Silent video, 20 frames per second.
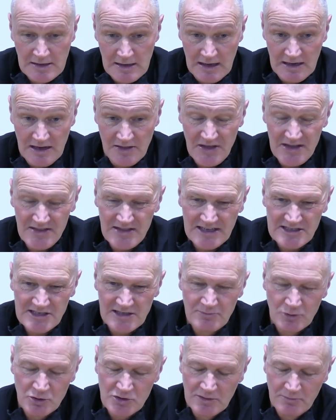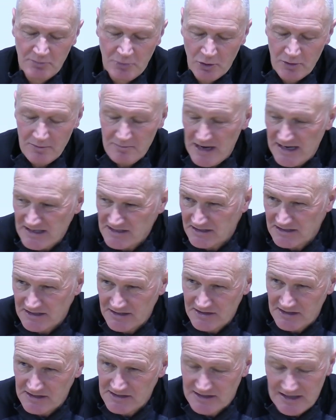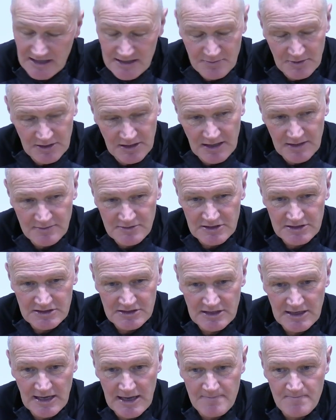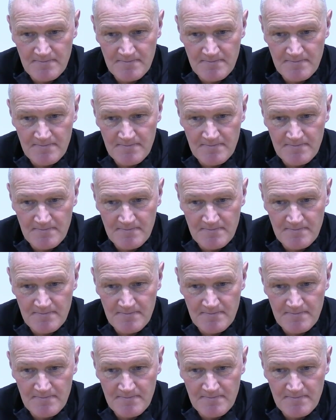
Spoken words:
and I think that's the most important message in this type of games is